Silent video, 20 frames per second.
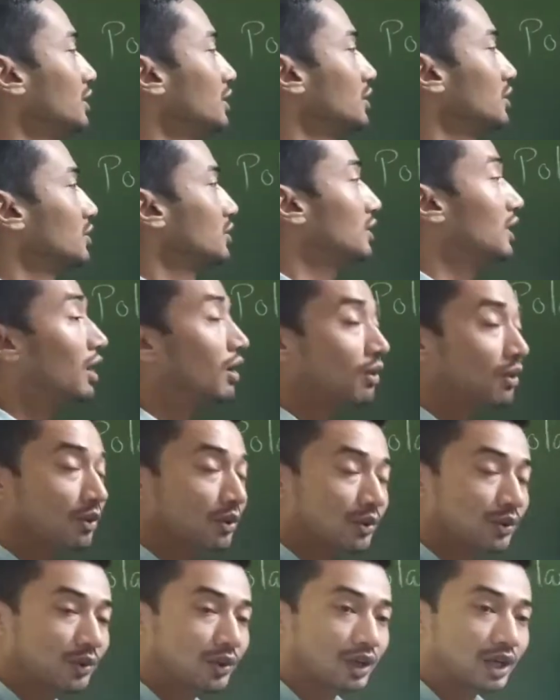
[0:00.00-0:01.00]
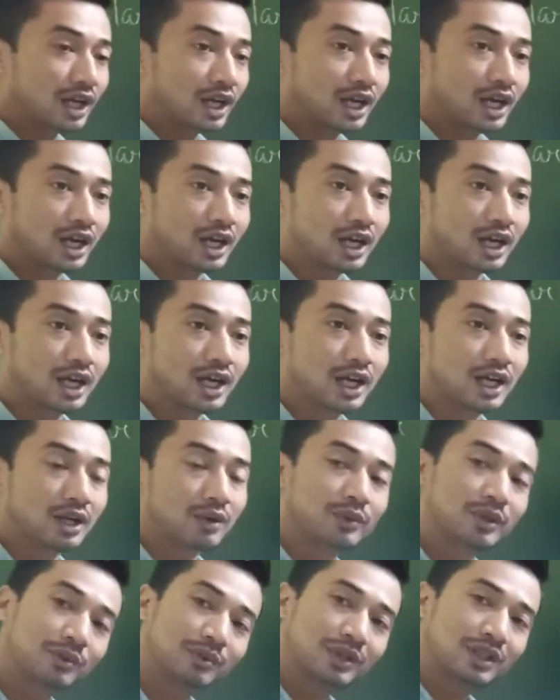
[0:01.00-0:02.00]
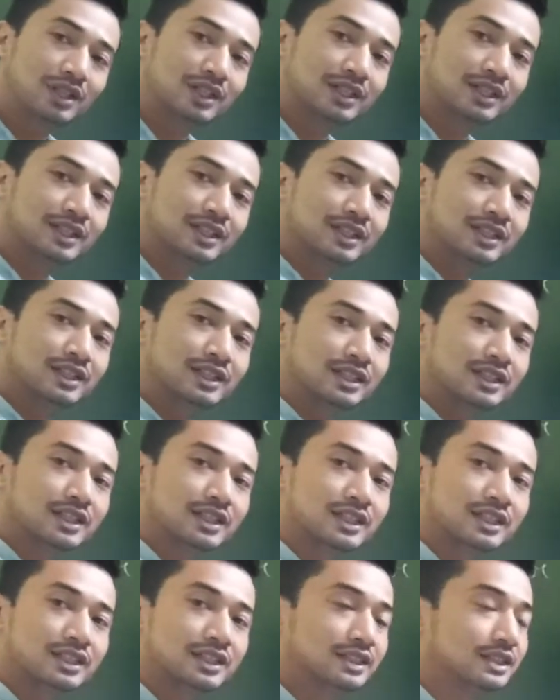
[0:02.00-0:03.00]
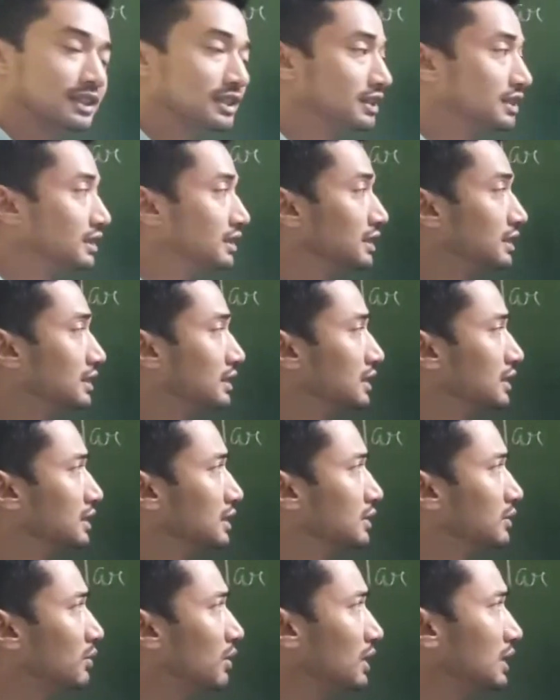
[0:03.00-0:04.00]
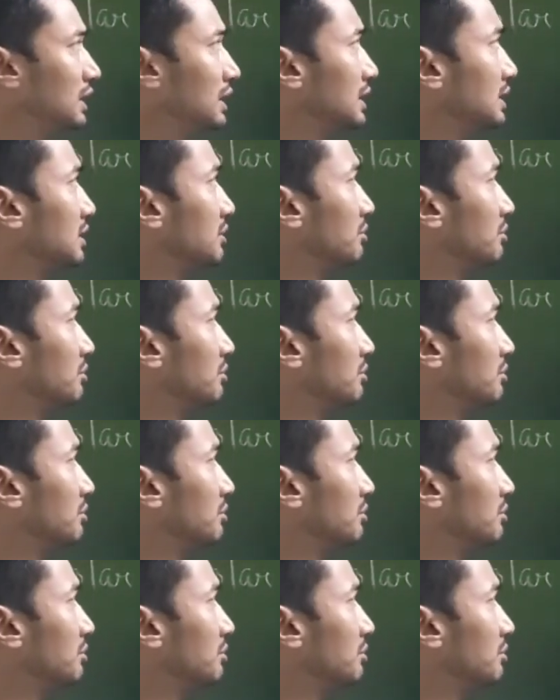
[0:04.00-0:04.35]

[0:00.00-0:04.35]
So now we will learn what is the